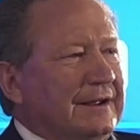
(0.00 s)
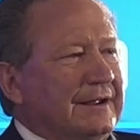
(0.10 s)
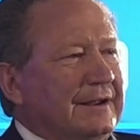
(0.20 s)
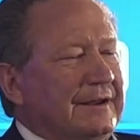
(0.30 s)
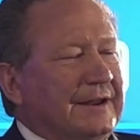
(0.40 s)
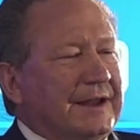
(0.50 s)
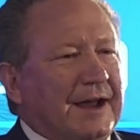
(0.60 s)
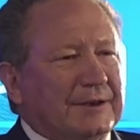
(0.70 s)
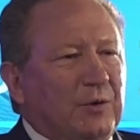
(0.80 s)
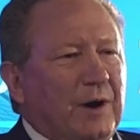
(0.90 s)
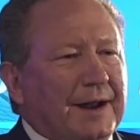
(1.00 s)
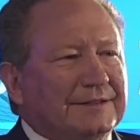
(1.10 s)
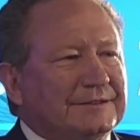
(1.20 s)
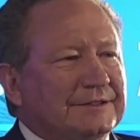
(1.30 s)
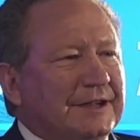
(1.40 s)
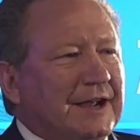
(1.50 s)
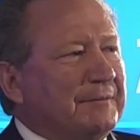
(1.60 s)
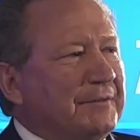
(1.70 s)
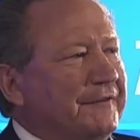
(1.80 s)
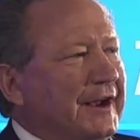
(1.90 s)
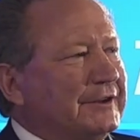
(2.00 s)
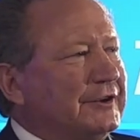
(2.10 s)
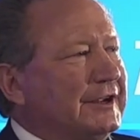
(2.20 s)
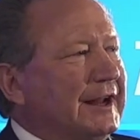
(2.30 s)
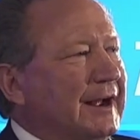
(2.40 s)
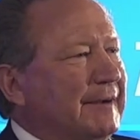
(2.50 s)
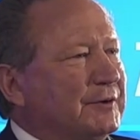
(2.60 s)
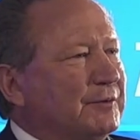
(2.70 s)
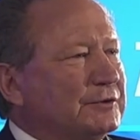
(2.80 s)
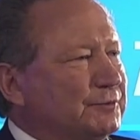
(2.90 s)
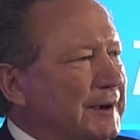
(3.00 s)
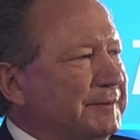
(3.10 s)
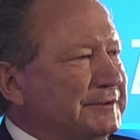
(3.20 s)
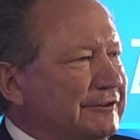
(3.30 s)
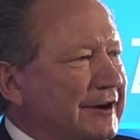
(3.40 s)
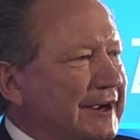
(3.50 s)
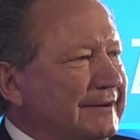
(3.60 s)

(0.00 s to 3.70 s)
you can't quite escape the fact you get up towards weapons grade.